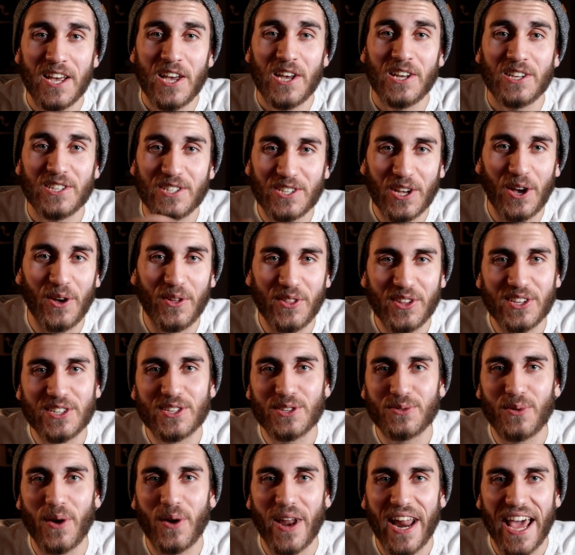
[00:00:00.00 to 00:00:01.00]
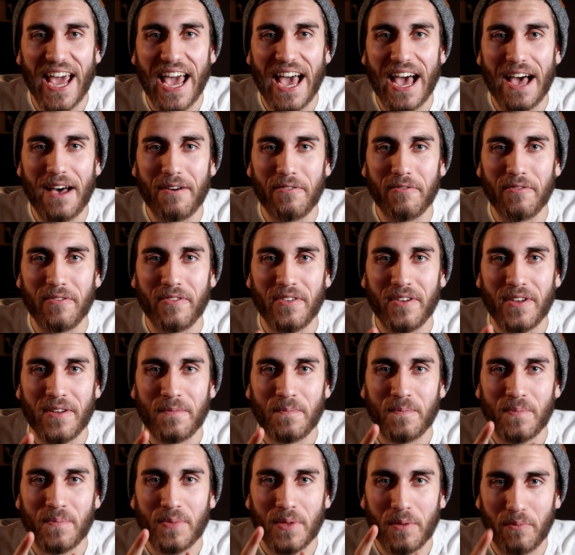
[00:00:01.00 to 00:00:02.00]
So this is what I have
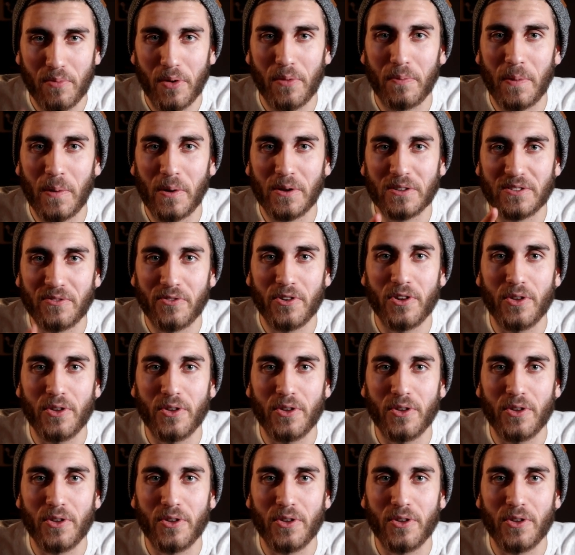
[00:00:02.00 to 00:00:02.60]
proposed for